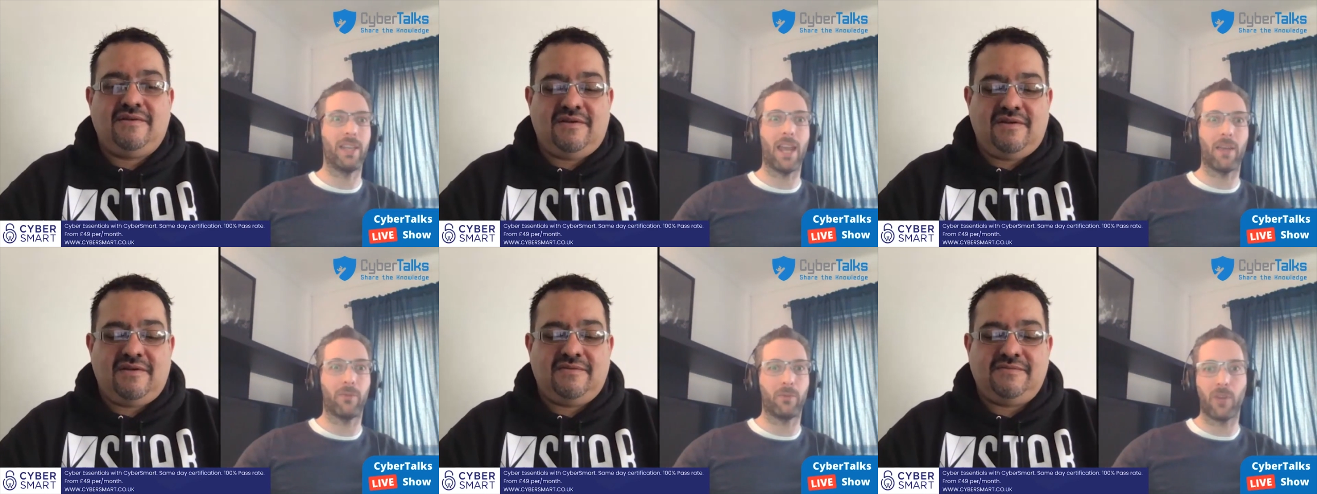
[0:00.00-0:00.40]
Speaker 1: yeah,
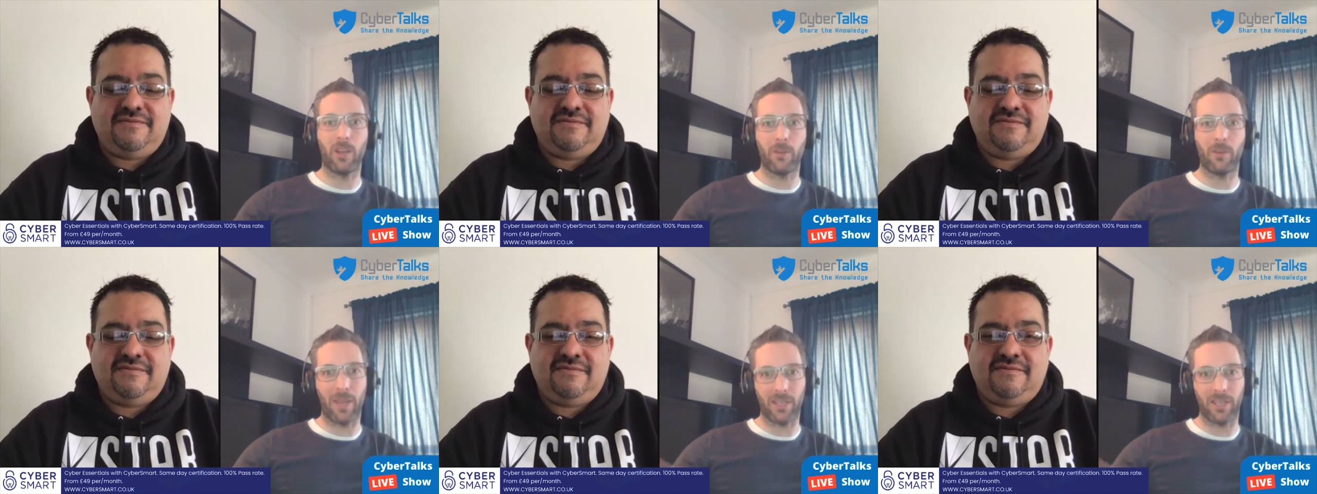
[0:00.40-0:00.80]
if you've got a
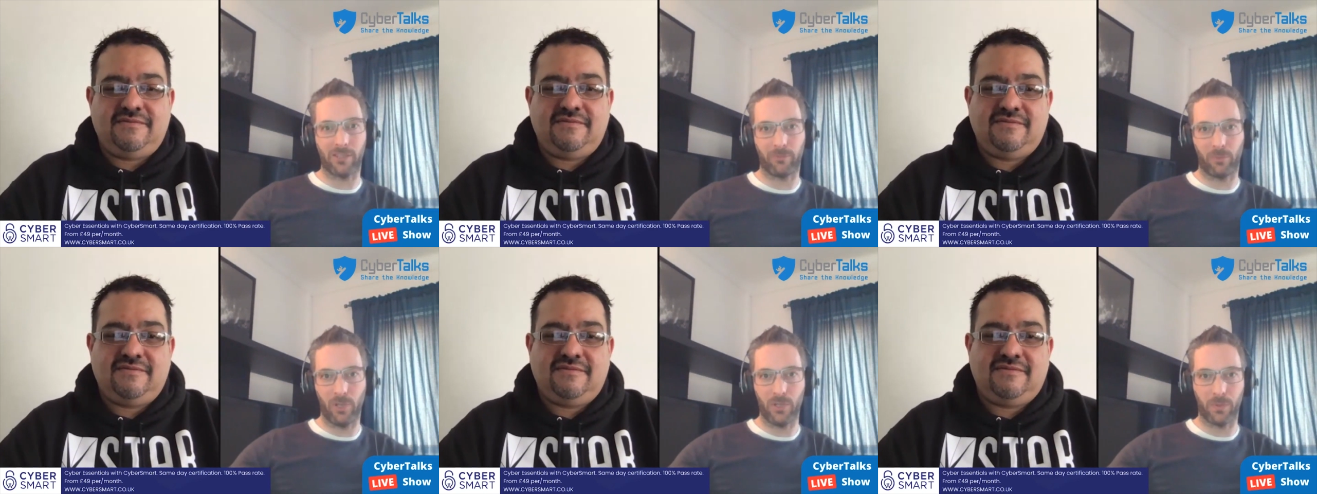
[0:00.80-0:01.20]
massive
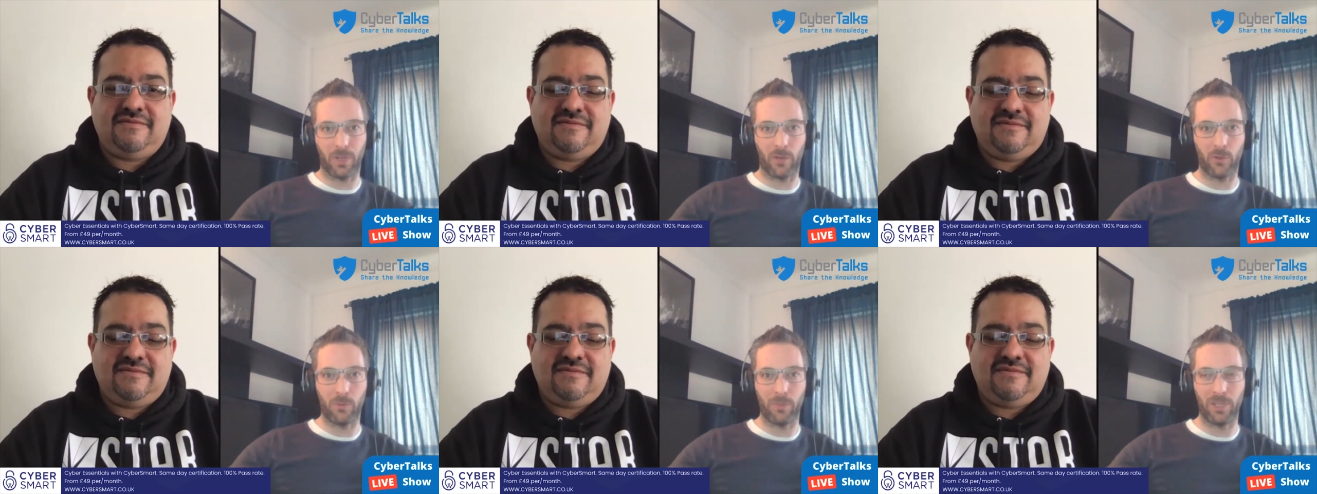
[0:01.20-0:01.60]
breach with a
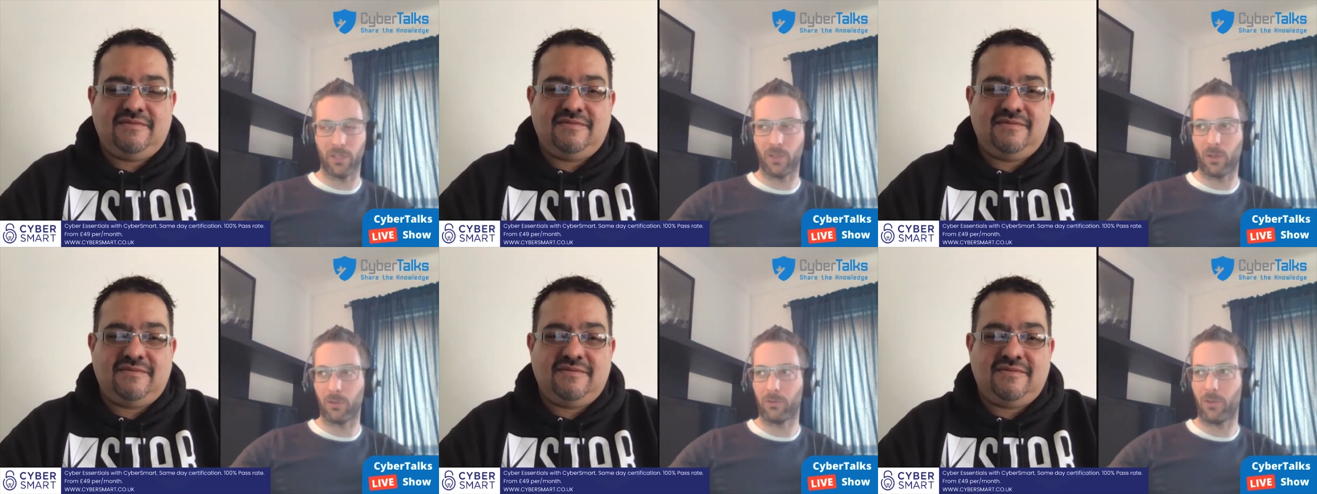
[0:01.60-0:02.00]
hundred million
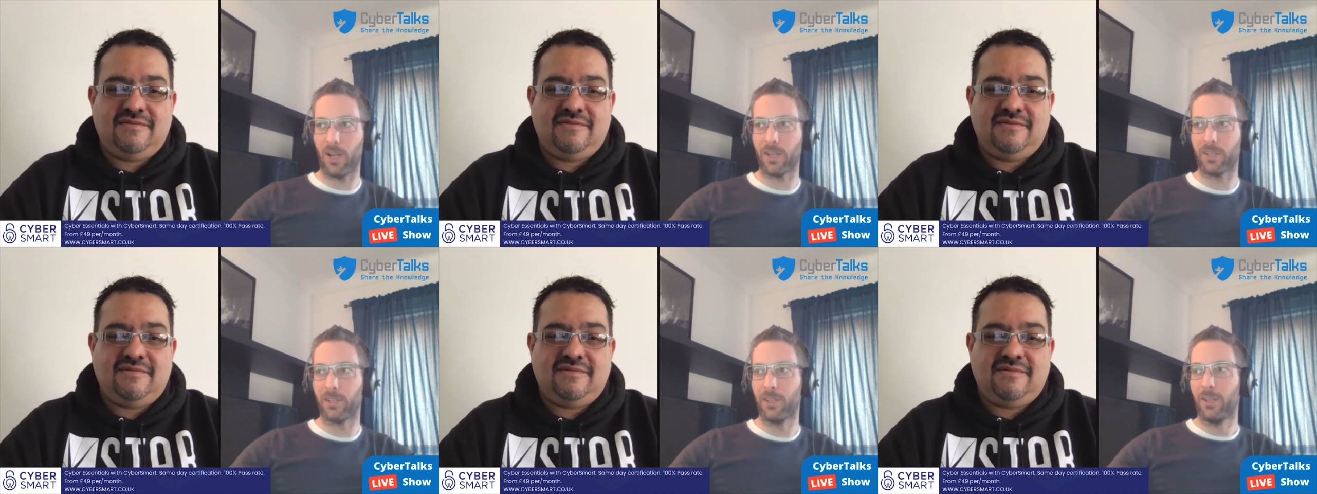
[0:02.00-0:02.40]
dollar
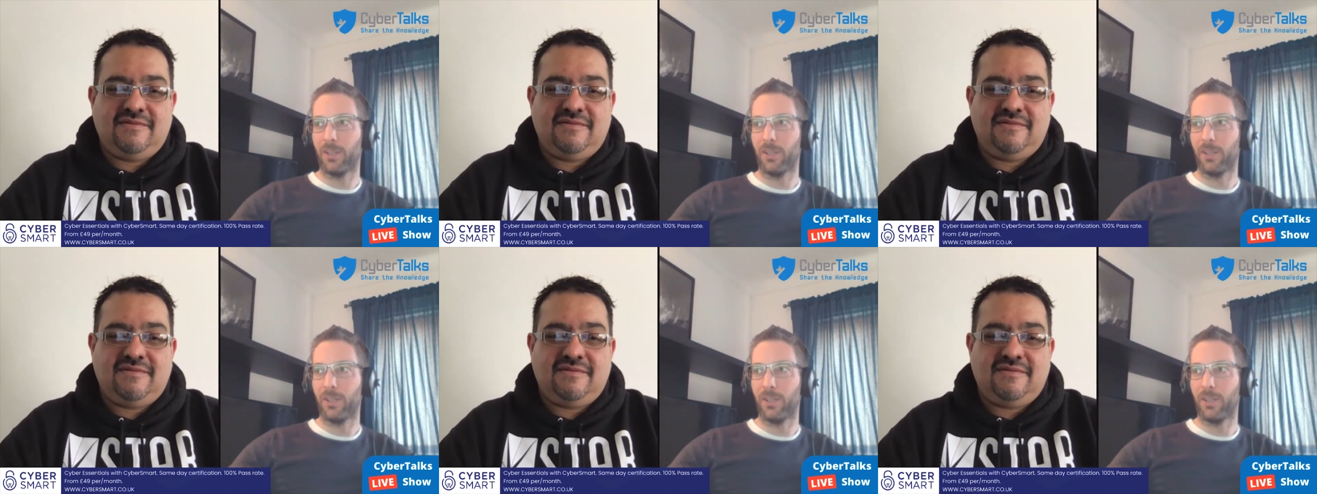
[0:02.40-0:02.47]
fine,